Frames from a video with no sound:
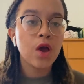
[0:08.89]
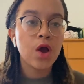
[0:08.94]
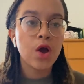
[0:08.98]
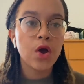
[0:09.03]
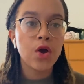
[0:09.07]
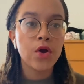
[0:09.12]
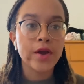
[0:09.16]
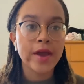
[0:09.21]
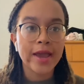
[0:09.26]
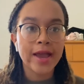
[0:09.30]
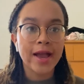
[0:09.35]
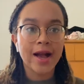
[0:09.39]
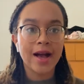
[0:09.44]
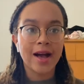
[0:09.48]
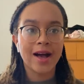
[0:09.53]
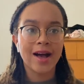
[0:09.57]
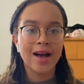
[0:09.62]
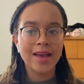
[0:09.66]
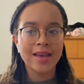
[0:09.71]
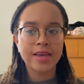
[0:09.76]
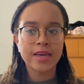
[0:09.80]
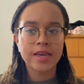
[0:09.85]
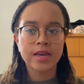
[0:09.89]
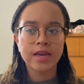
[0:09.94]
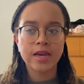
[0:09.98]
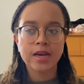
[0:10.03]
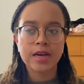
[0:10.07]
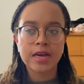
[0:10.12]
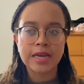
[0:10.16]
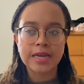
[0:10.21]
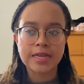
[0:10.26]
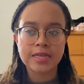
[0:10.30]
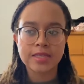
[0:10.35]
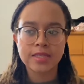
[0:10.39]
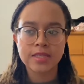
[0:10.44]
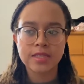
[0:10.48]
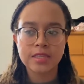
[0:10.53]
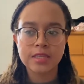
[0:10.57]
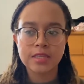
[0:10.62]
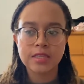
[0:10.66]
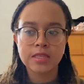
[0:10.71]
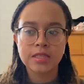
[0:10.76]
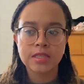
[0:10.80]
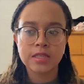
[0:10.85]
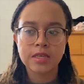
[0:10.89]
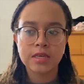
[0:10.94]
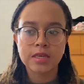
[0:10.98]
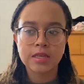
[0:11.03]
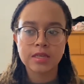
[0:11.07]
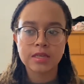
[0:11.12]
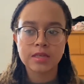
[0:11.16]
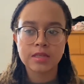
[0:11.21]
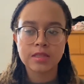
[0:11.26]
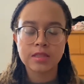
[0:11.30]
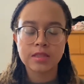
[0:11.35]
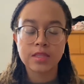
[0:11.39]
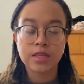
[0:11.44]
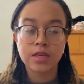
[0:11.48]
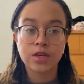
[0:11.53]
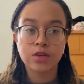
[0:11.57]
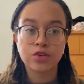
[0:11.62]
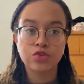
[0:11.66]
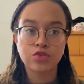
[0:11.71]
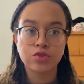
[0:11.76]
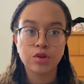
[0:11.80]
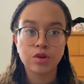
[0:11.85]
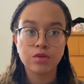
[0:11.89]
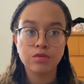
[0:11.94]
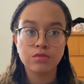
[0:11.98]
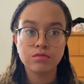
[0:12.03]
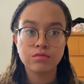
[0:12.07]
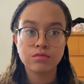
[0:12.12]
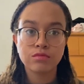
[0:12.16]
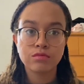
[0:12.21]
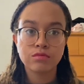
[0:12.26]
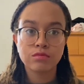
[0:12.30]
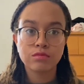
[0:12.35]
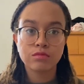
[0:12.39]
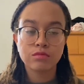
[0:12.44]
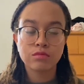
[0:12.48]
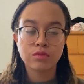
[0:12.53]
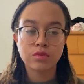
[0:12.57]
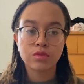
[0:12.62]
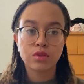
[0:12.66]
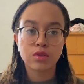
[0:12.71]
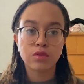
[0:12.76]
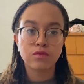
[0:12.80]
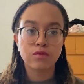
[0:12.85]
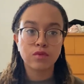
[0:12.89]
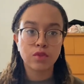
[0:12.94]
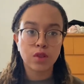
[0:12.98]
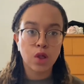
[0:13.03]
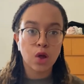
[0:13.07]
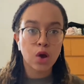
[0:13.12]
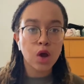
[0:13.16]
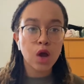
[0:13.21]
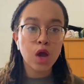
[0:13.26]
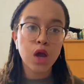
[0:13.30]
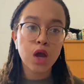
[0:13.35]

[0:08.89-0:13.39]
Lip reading: Okay, hi. I guess this is like the intro to this vlog.